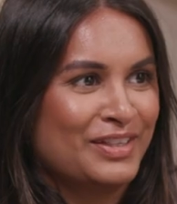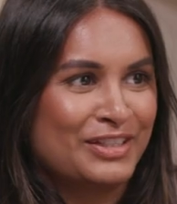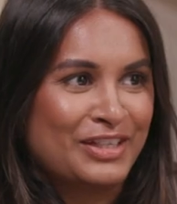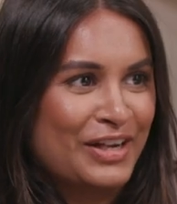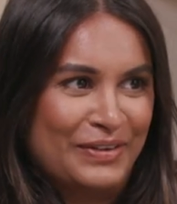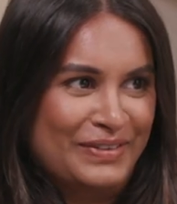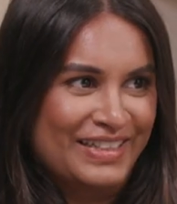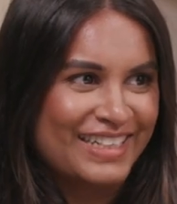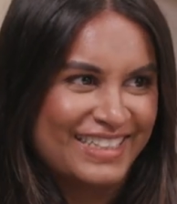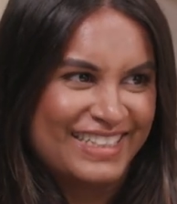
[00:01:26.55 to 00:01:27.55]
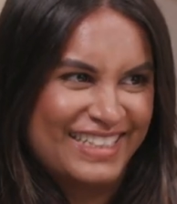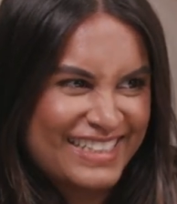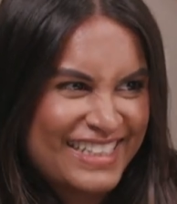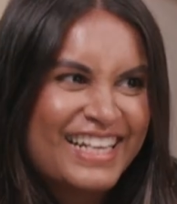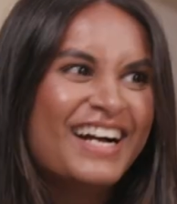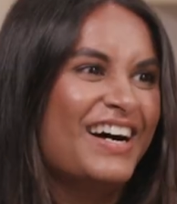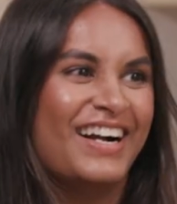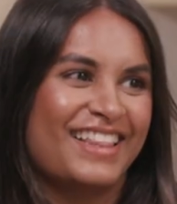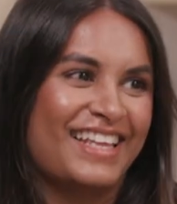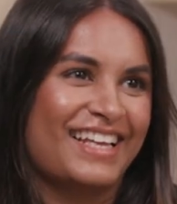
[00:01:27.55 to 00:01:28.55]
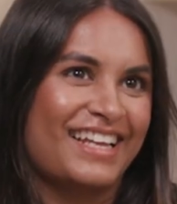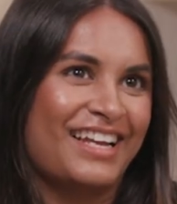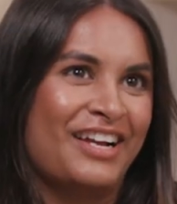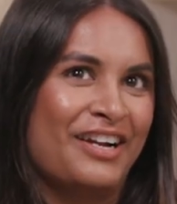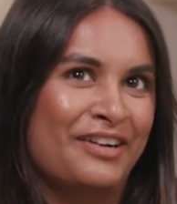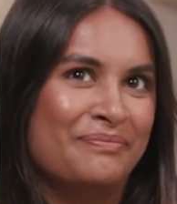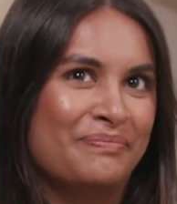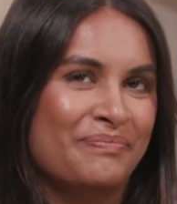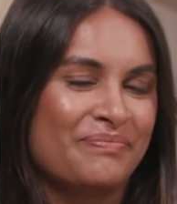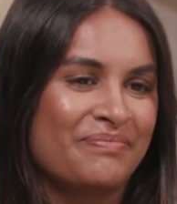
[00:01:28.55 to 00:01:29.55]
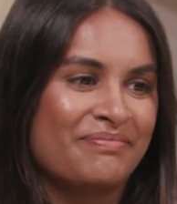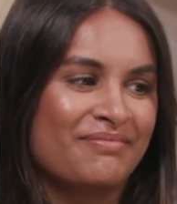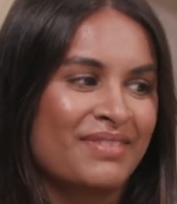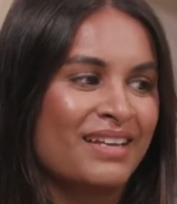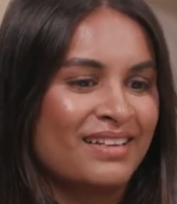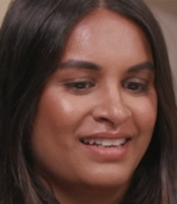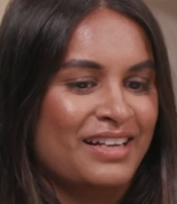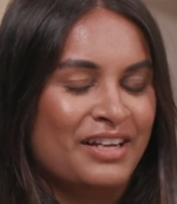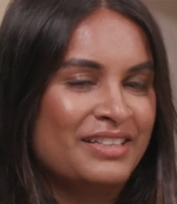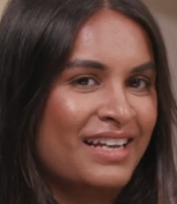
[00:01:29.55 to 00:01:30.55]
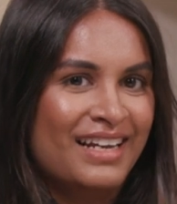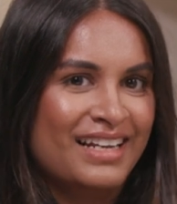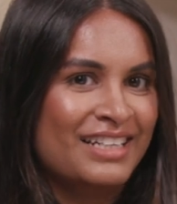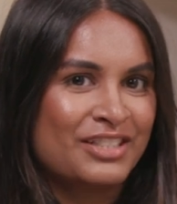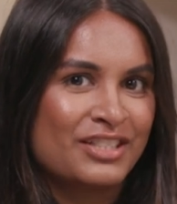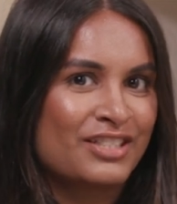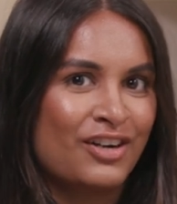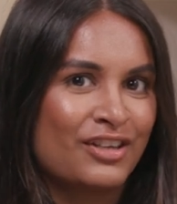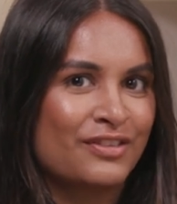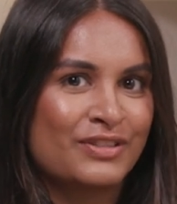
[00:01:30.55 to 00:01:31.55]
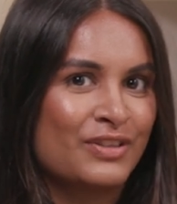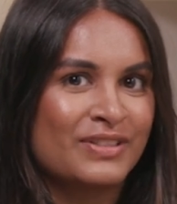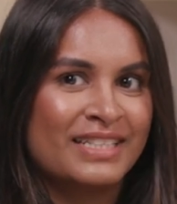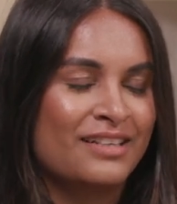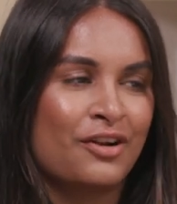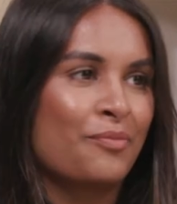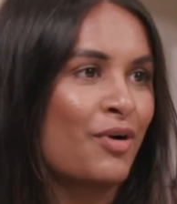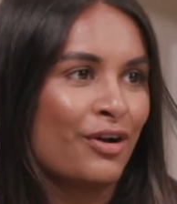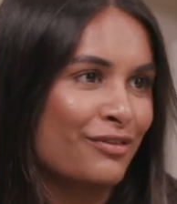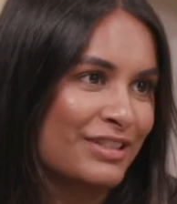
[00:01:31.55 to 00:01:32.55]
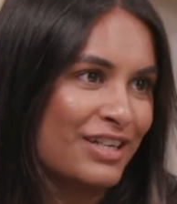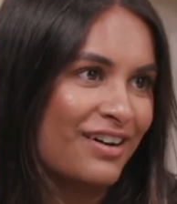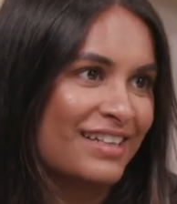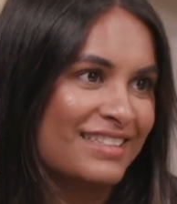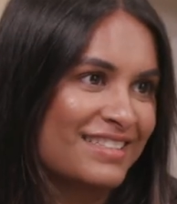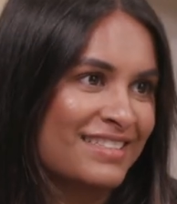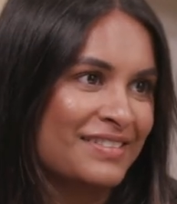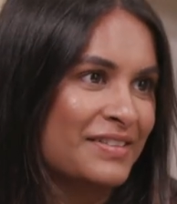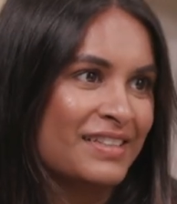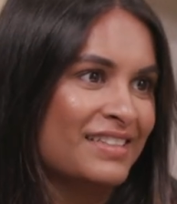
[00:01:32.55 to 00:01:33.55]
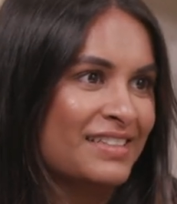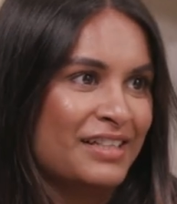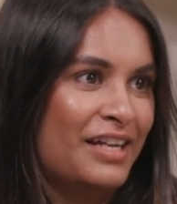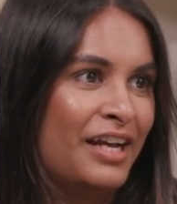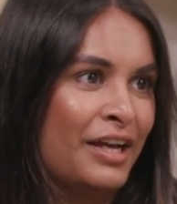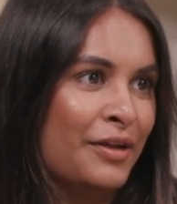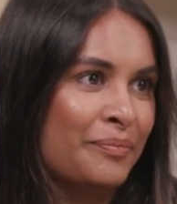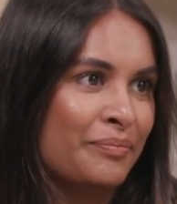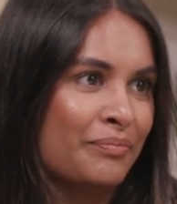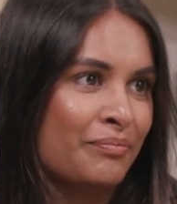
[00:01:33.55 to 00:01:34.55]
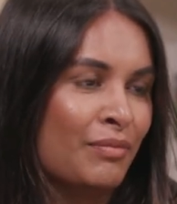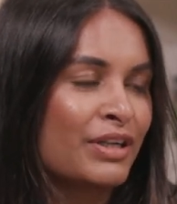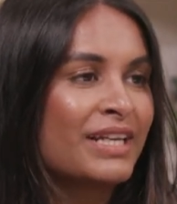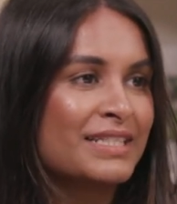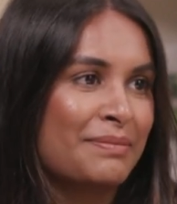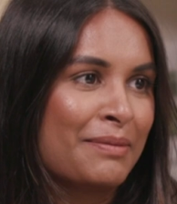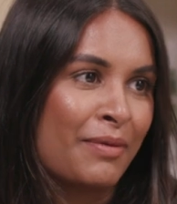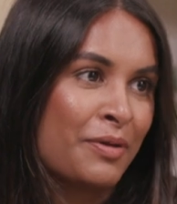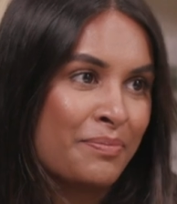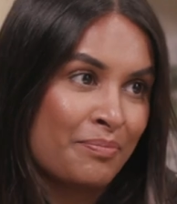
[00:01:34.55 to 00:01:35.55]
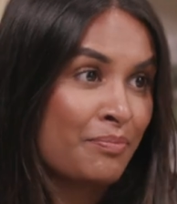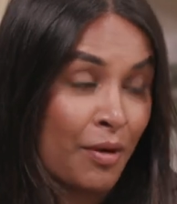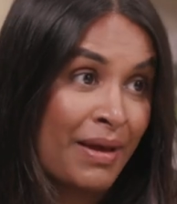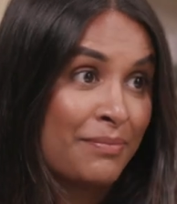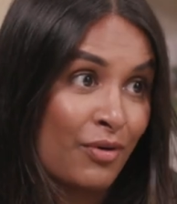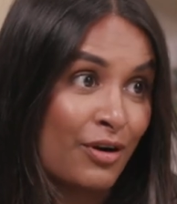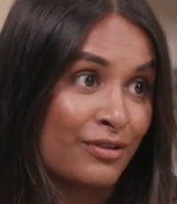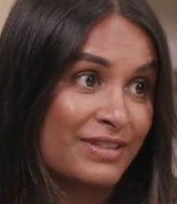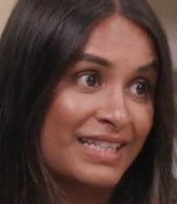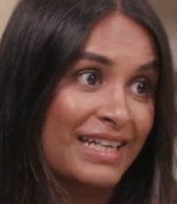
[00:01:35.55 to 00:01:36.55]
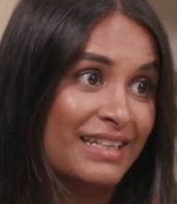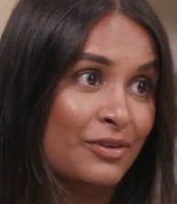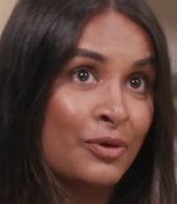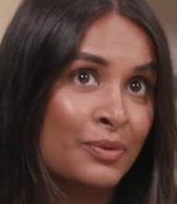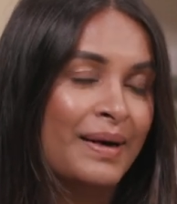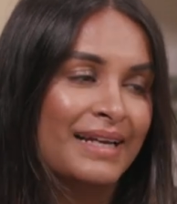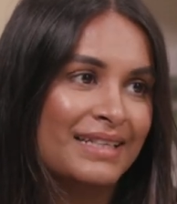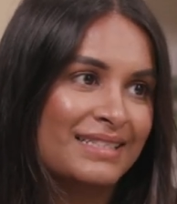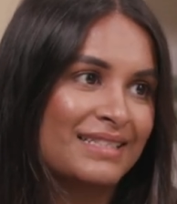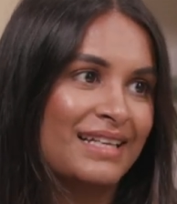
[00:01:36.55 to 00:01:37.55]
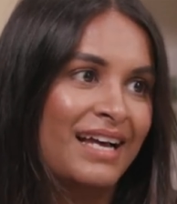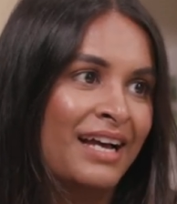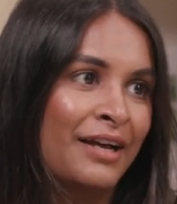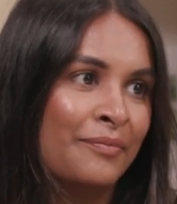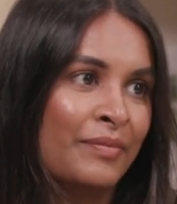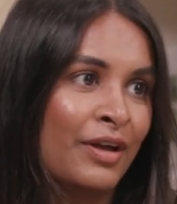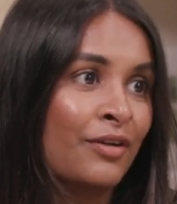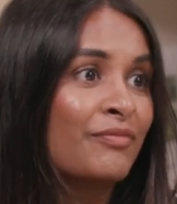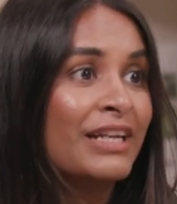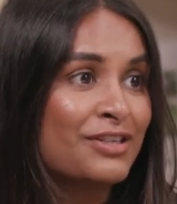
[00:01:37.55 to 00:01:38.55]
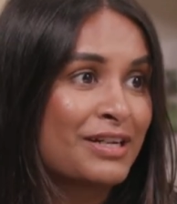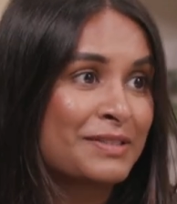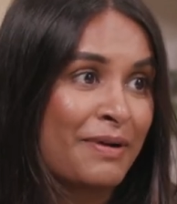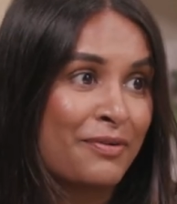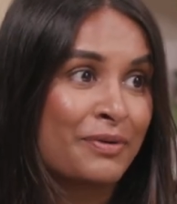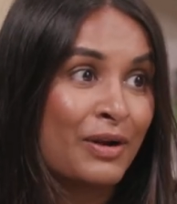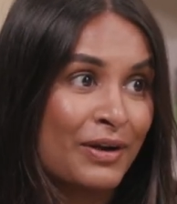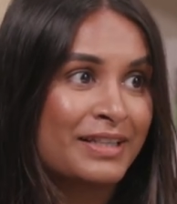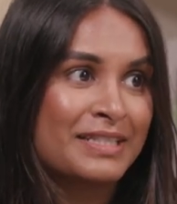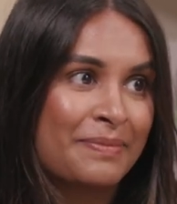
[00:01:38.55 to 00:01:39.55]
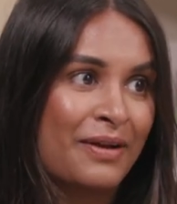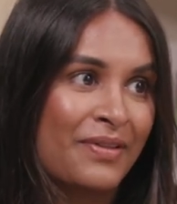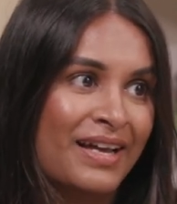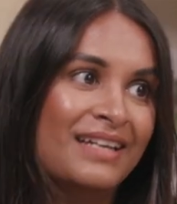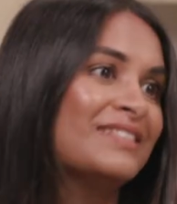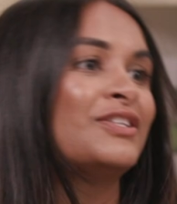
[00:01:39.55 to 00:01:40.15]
I don't. I think, it just kind of slots in and I prioritise. My kids are my main priority, always. And I'm really transparent with clients about that.